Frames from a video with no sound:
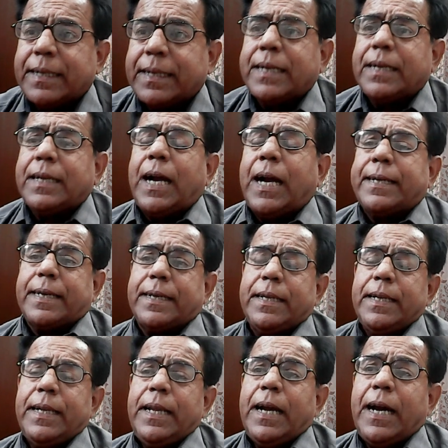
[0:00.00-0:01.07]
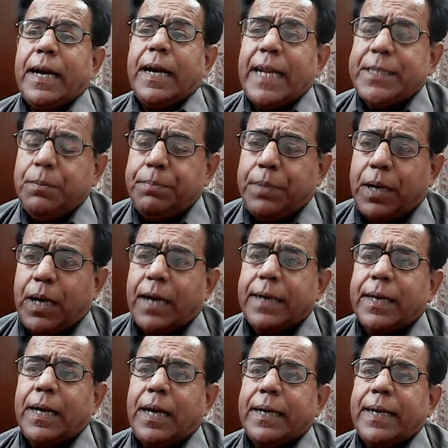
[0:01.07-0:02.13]
cut or H
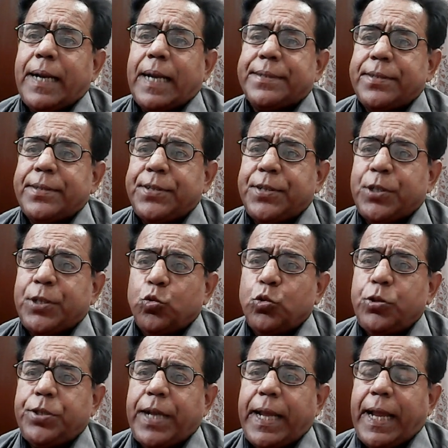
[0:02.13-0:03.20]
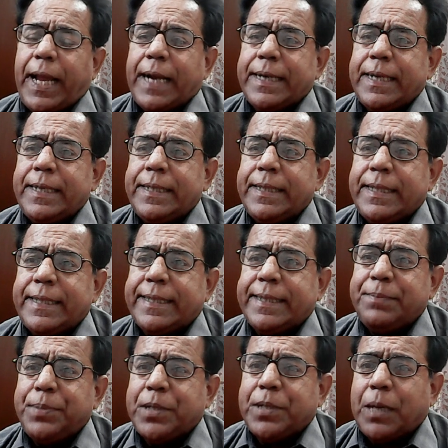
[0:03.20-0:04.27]
bar or H reduced, and this
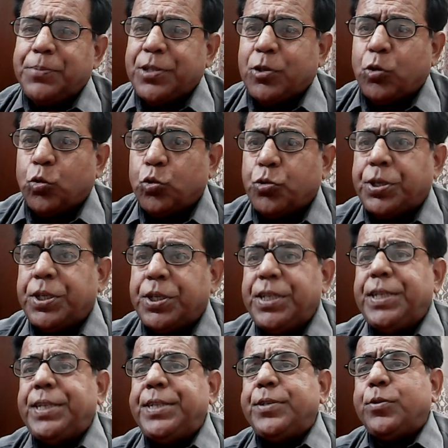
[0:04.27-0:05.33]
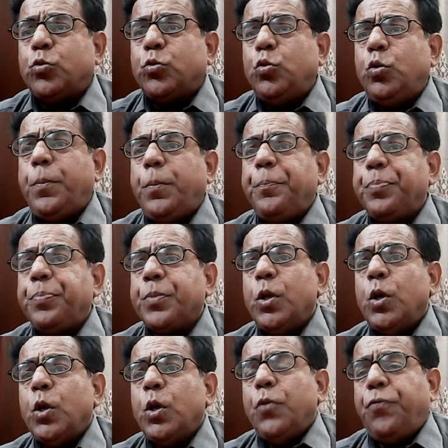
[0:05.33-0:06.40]
becomes equal to 3 into
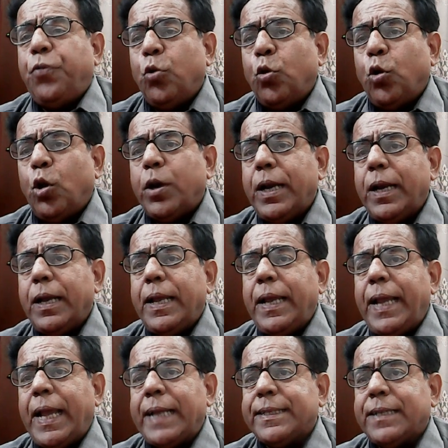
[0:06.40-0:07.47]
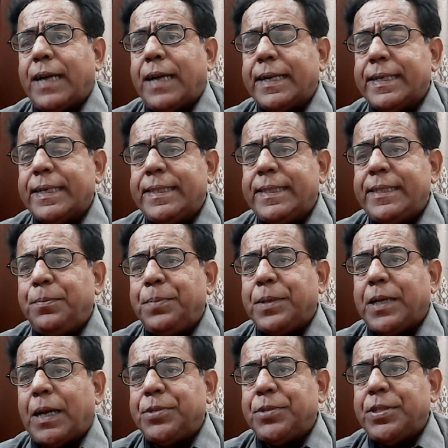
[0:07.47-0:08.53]
4 H cut. This
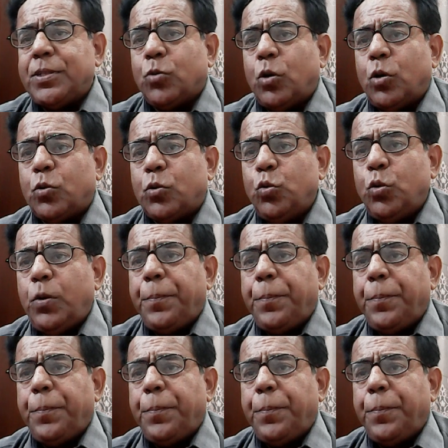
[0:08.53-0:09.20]
becomes equal to